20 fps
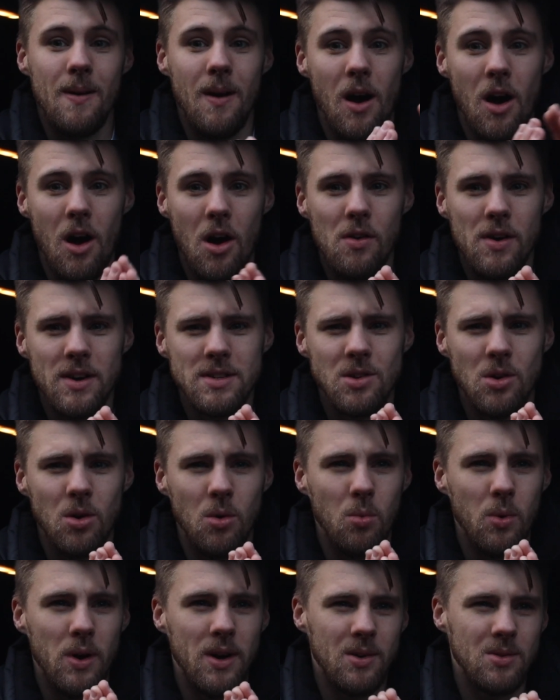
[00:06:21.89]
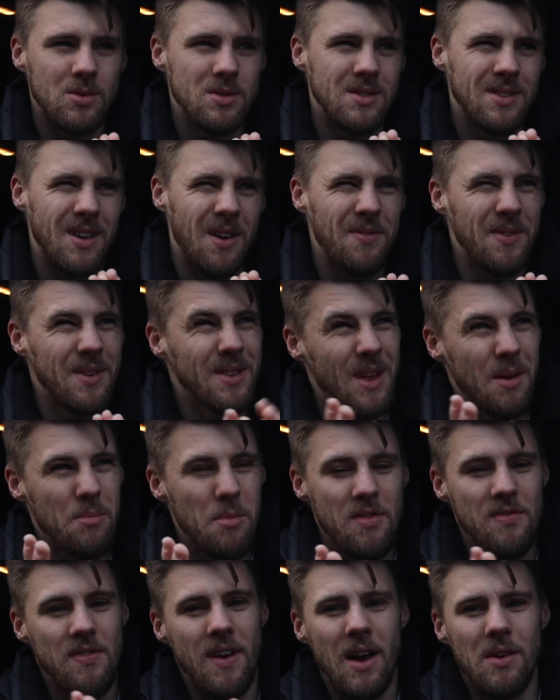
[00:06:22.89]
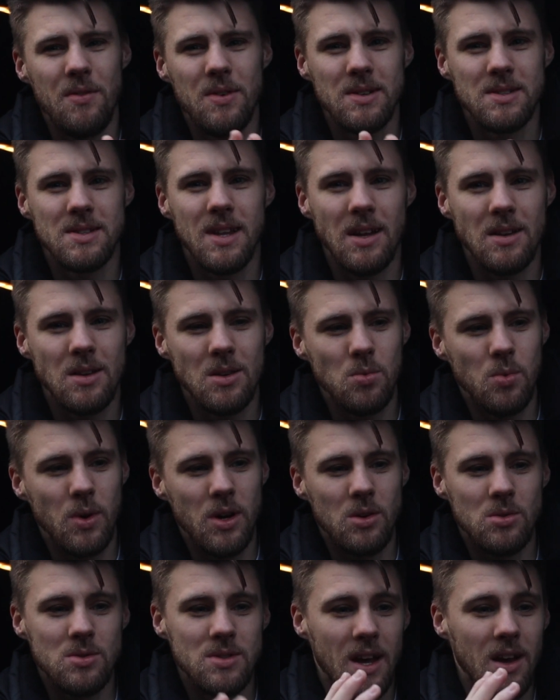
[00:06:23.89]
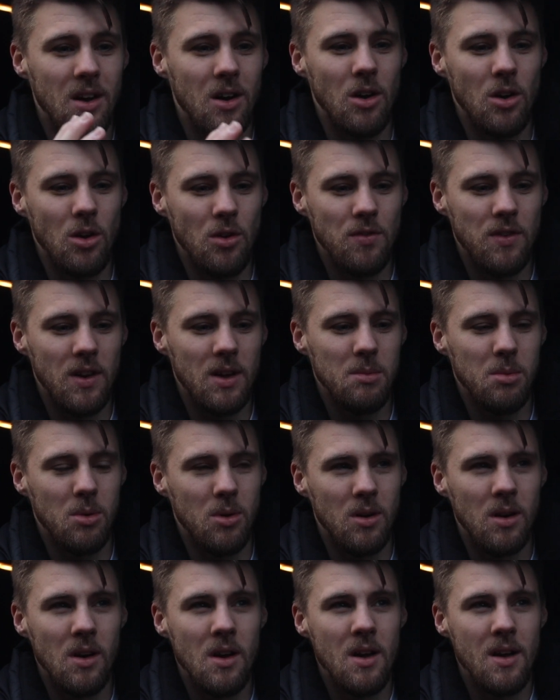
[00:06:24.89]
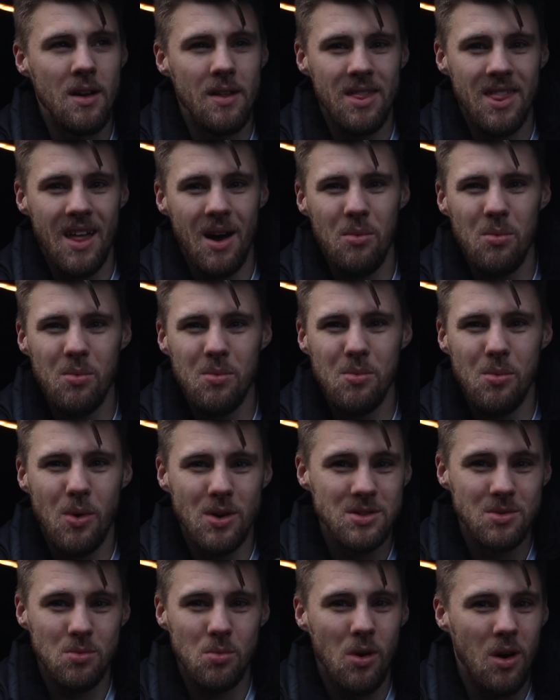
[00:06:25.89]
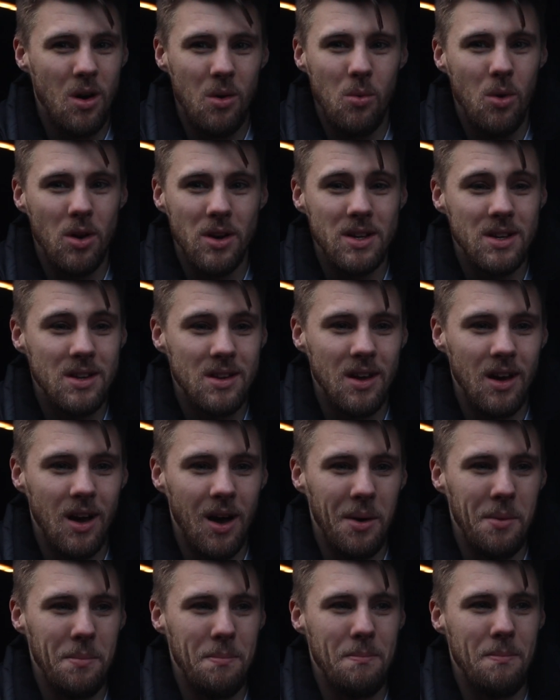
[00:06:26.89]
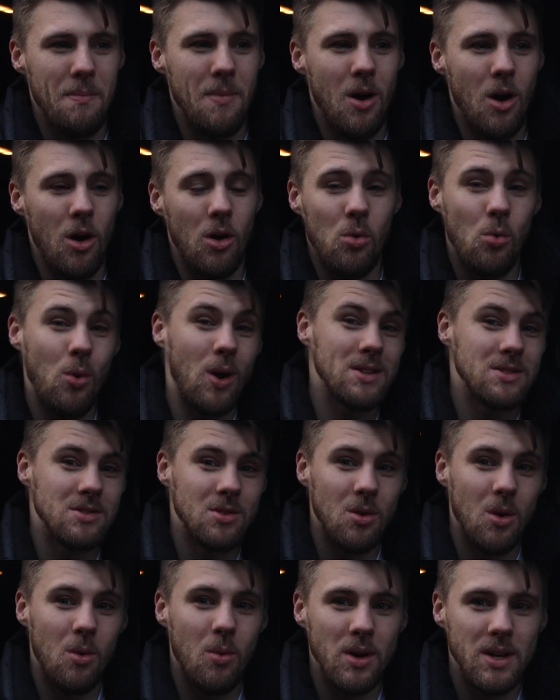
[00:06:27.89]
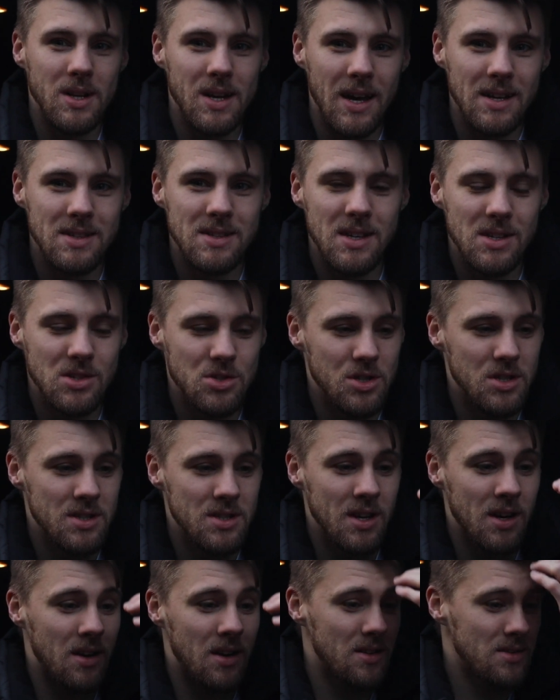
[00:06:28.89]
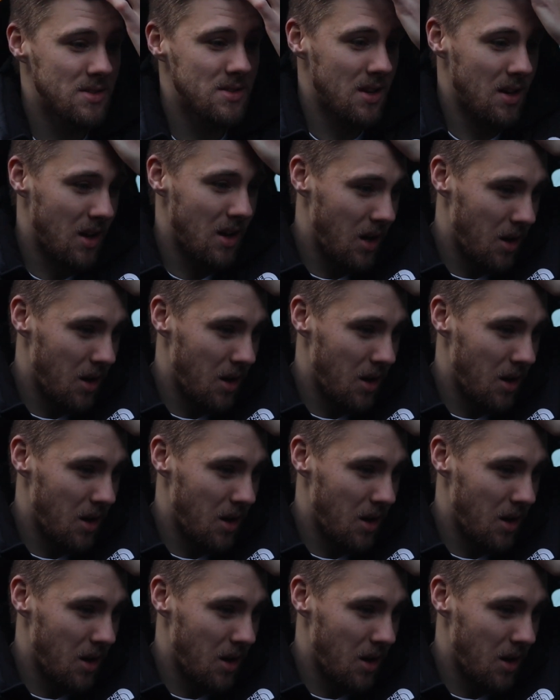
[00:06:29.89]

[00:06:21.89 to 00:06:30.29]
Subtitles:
RS cut wheels, I think they're my favourite standard wheels. They are lovely, but that wasn't what I wanted. I always knew I wanted ATS GTRs.